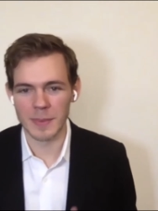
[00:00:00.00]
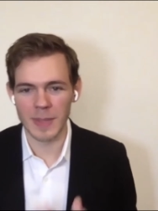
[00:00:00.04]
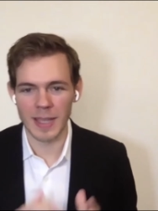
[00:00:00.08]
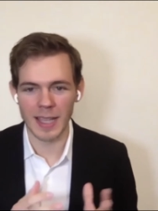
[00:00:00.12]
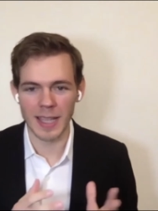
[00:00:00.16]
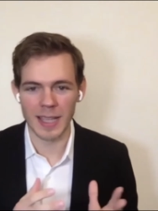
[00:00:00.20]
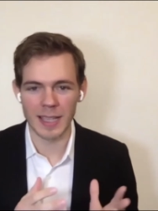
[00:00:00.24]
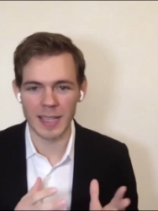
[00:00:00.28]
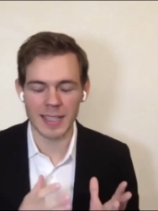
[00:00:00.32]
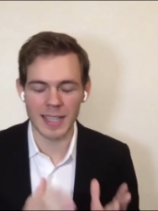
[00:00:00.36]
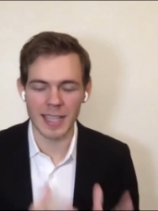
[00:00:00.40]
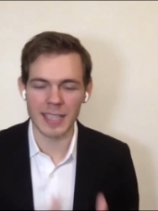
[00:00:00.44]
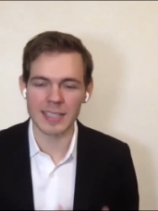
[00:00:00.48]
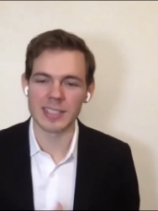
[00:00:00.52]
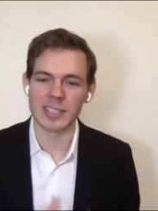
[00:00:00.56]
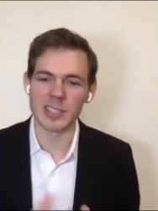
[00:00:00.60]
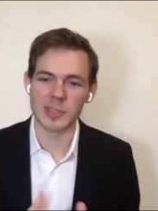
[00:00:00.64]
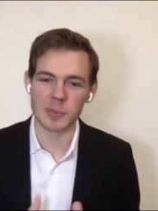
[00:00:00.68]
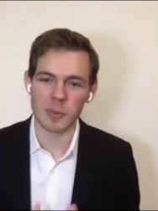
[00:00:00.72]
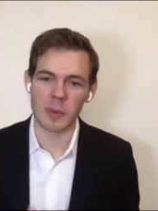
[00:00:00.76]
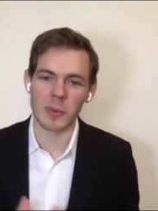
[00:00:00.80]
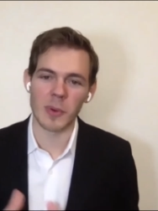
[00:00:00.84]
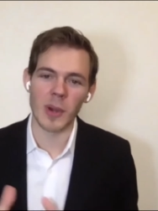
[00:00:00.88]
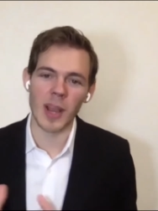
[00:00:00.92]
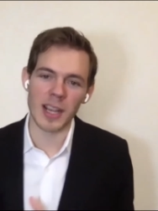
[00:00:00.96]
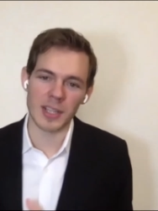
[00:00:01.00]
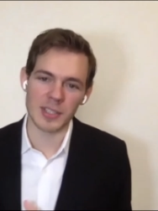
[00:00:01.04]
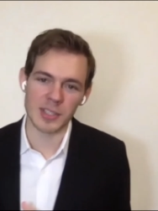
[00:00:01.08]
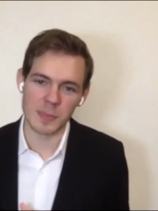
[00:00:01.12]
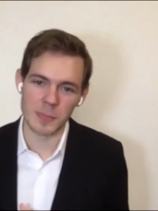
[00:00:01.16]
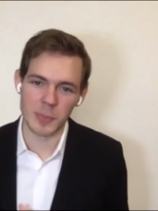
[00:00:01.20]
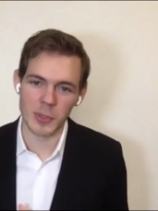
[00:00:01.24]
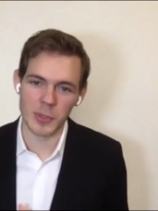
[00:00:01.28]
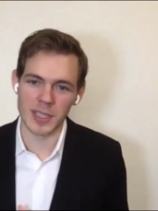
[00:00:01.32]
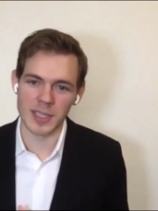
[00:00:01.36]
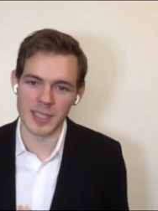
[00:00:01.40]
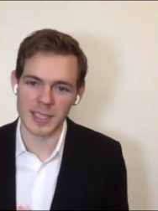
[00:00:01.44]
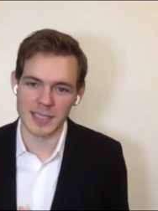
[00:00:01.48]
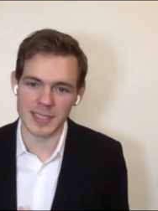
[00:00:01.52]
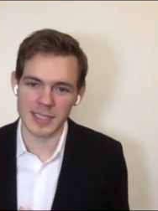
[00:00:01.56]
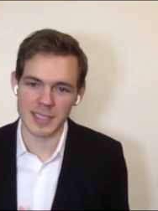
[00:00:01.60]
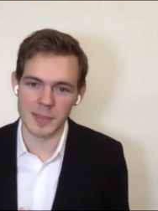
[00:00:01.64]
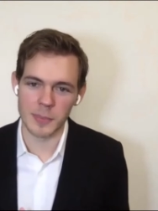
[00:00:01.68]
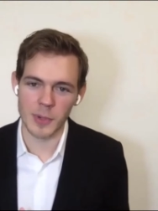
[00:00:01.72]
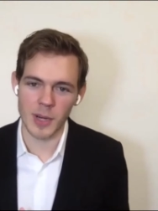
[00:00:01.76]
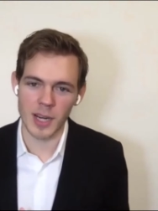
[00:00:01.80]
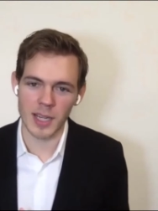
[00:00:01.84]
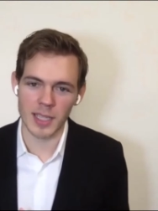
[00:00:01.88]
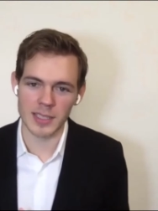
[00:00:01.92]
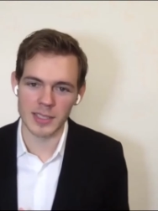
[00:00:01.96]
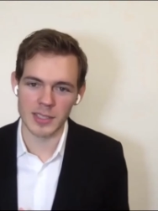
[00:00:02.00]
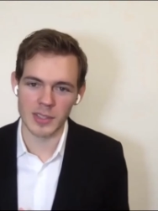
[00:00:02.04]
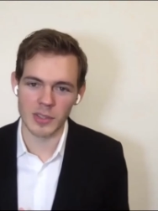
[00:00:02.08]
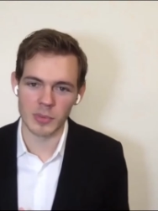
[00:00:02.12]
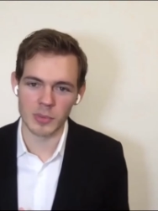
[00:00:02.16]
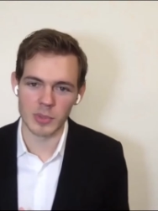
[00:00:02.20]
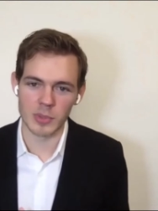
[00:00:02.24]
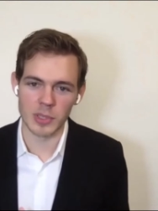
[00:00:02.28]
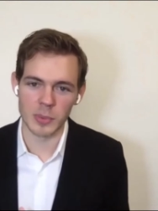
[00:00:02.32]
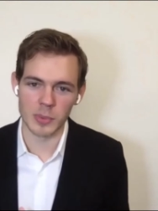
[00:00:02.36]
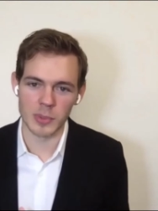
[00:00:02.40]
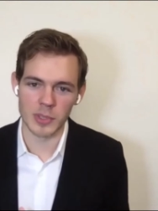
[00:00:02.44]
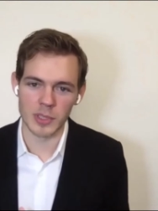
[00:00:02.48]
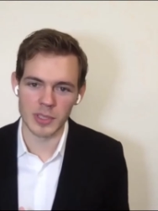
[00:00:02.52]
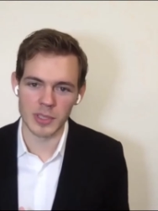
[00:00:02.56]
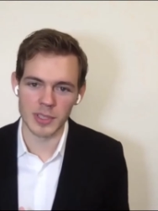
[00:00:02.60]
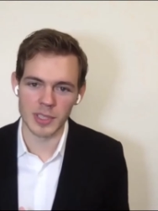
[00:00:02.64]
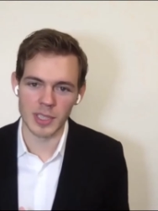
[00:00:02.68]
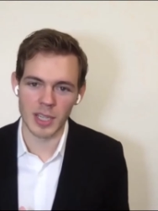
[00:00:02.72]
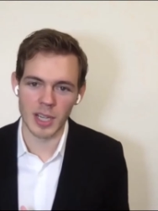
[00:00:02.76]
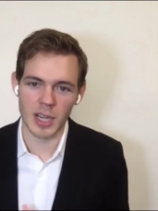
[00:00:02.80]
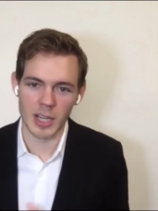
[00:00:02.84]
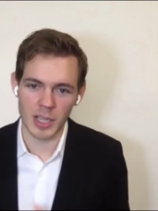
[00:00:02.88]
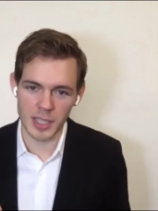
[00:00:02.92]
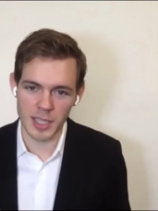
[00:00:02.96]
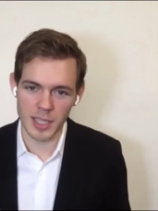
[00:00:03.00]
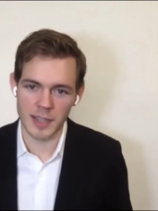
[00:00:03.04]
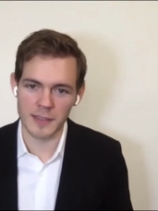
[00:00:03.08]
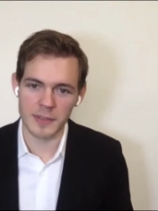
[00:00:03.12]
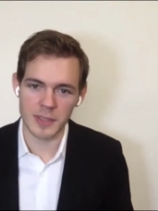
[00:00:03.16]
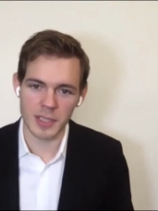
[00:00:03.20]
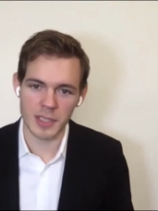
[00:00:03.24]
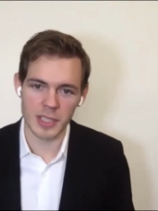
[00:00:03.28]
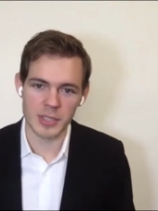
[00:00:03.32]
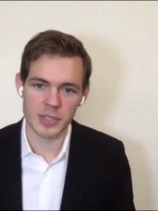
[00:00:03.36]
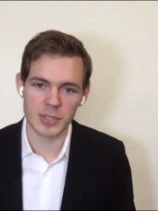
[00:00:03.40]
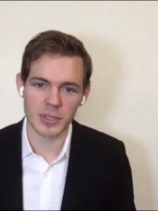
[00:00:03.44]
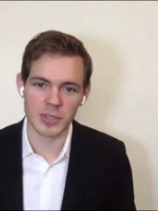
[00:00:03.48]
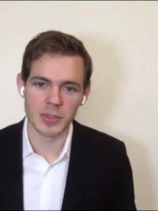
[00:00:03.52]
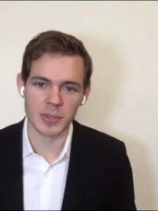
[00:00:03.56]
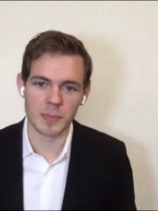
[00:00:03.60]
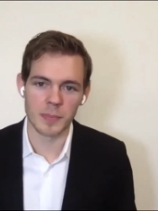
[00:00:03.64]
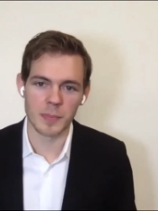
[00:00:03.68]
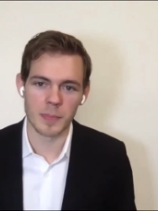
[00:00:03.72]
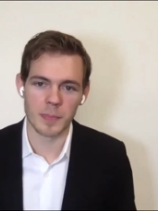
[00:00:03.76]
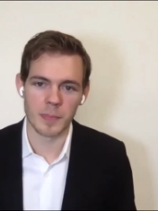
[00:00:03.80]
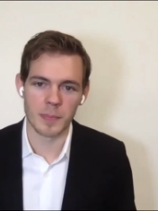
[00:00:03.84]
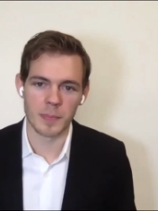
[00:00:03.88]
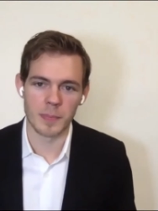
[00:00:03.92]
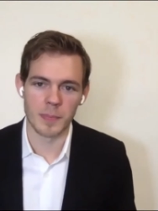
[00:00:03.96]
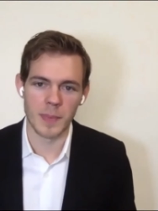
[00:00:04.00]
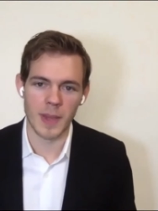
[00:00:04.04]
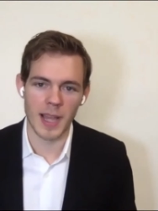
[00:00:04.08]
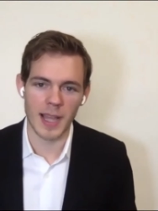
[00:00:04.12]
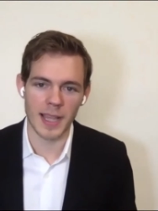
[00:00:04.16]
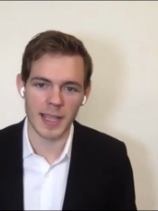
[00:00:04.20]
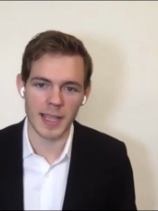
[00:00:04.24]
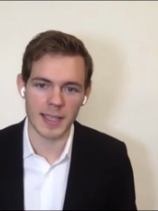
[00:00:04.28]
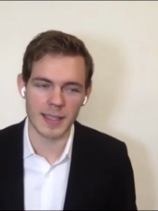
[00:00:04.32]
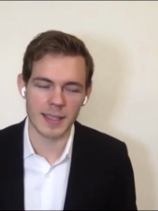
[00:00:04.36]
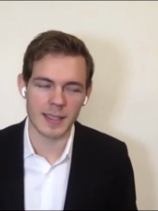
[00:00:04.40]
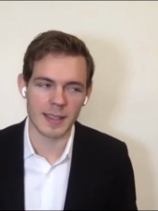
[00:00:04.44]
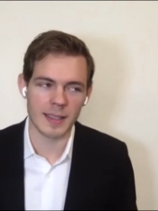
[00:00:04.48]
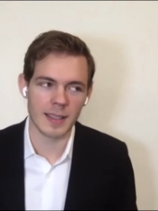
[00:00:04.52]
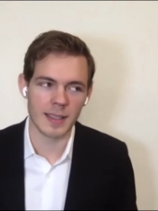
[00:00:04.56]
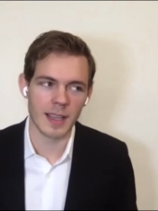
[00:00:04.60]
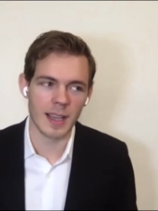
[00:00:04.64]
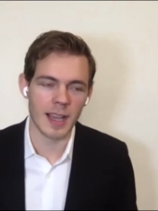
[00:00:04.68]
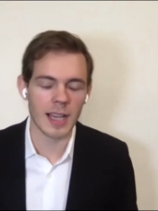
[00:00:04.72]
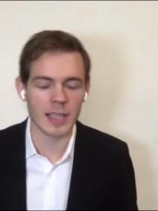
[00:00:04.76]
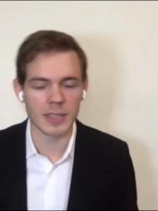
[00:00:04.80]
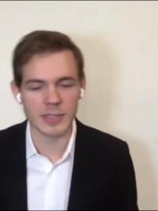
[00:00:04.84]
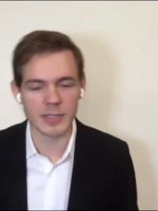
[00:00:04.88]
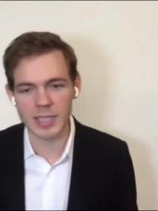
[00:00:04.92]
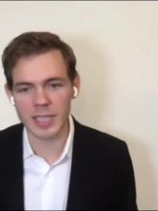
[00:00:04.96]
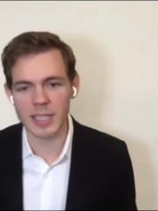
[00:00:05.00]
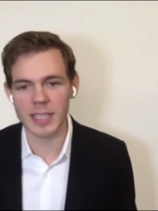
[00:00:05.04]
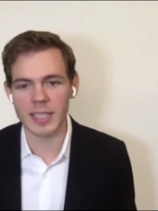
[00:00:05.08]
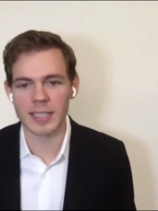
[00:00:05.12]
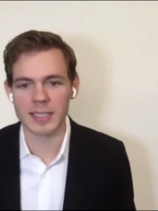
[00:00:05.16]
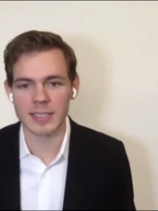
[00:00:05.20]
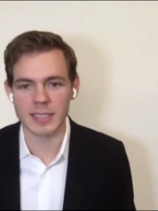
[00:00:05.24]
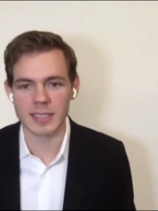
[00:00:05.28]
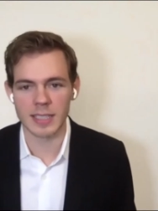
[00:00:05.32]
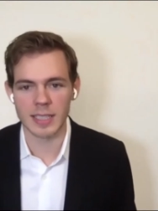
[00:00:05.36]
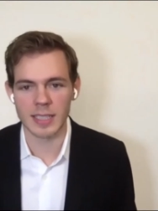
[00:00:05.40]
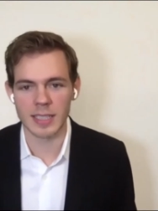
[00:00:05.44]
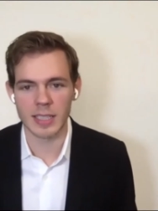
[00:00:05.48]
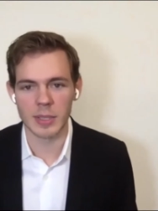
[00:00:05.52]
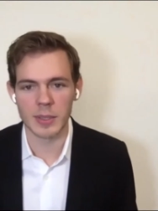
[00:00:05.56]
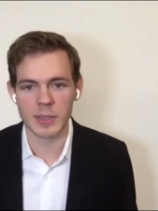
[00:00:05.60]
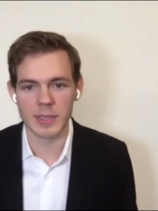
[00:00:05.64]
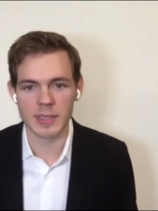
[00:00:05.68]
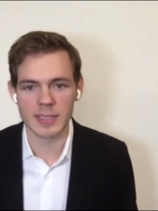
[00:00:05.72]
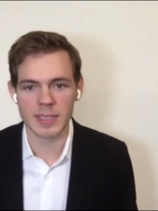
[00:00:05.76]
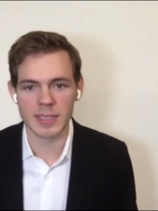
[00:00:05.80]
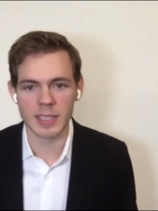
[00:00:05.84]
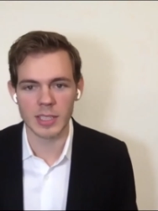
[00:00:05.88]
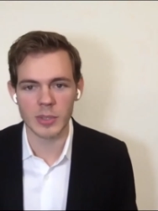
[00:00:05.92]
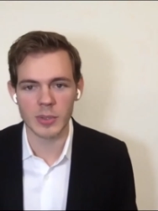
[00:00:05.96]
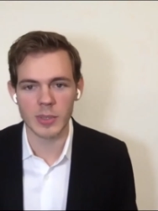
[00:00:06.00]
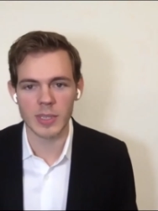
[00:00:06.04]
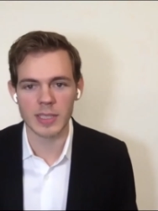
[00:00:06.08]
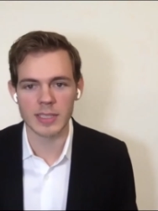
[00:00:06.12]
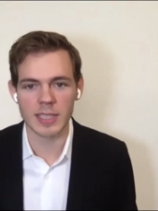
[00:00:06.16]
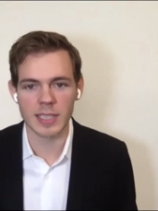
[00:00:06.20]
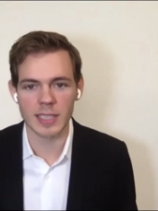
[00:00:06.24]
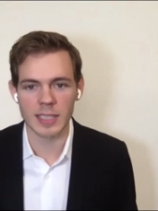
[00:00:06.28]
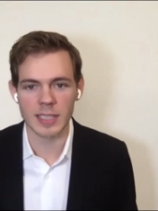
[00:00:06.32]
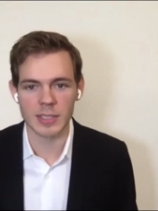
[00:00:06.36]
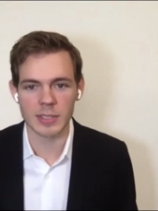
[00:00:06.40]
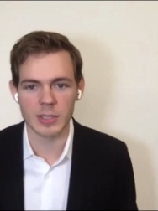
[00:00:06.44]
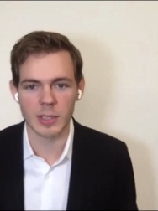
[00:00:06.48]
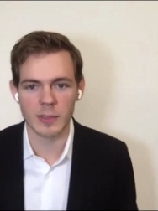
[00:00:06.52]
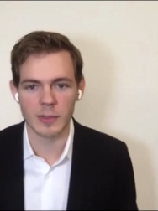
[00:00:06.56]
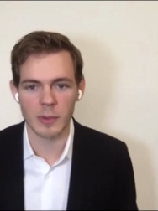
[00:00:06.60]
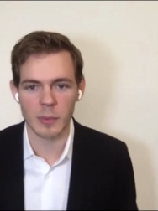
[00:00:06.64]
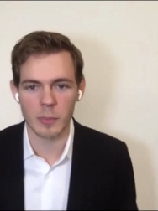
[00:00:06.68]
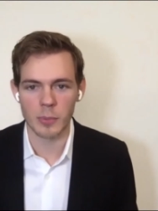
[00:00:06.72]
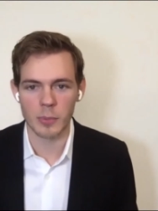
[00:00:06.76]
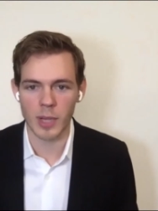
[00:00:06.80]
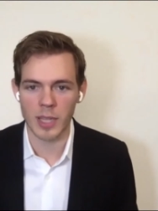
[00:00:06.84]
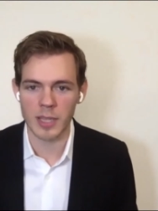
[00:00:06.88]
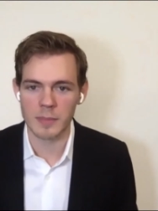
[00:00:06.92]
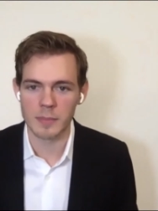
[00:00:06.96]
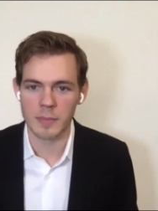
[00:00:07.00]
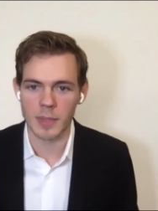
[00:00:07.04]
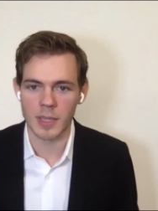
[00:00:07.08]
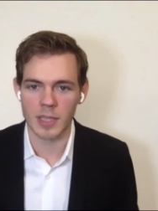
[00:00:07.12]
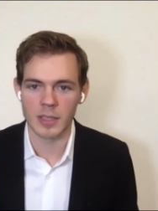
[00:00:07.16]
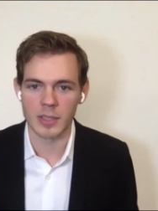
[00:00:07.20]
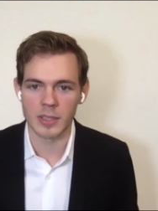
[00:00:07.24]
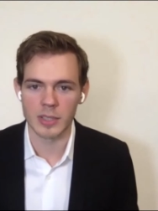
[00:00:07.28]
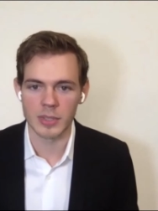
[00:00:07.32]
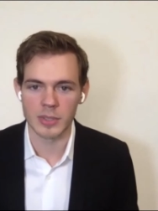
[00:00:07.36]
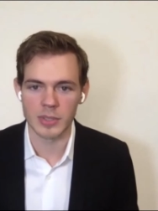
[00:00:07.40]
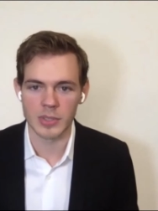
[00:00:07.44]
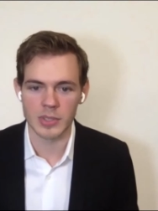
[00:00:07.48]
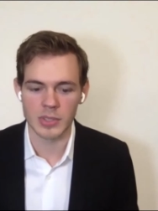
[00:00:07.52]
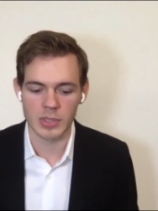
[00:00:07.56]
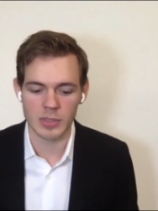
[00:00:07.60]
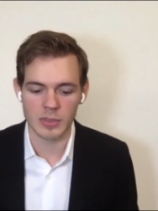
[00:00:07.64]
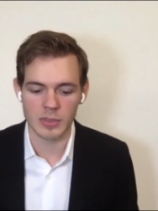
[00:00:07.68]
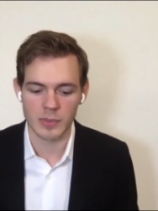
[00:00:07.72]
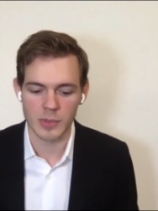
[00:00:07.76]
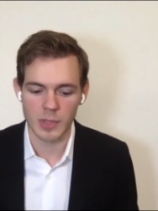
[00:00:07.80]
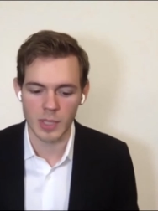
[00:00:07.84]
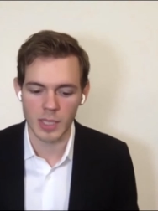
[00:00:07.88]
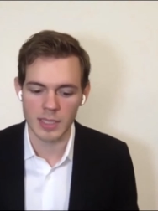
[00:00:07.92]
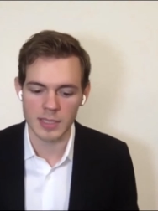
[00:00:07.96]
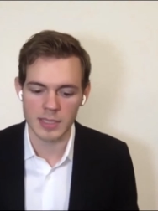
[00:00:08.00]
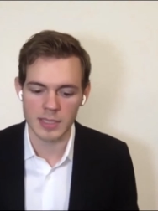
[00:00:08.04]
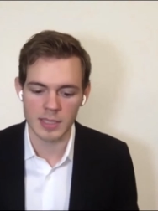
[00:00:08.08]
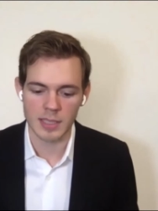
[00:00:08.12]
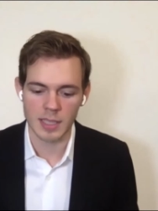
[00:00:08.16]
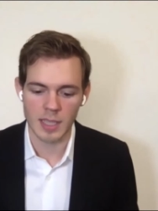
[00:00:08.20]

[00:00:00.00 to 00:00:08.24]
cases where we're actually putting this into practice in the real world are confidential. I'll say that it's increasingly sort of a bread and butter use for us.